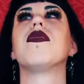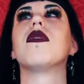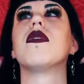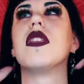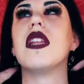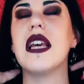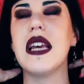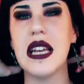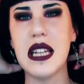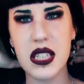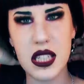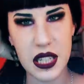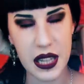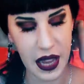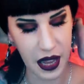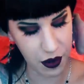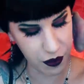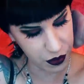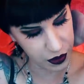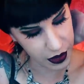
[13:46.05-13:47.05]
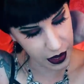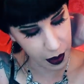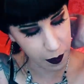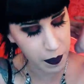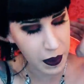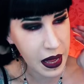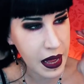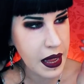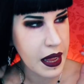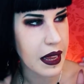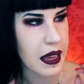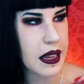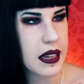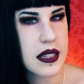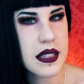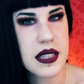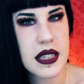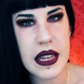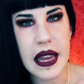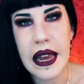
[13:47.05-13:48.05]
the ETA for them
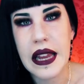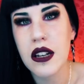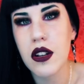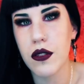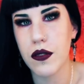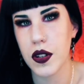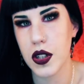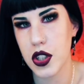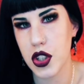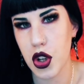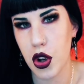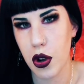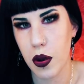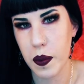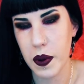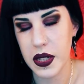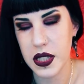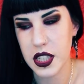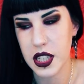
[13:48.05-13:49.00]
is the end of October.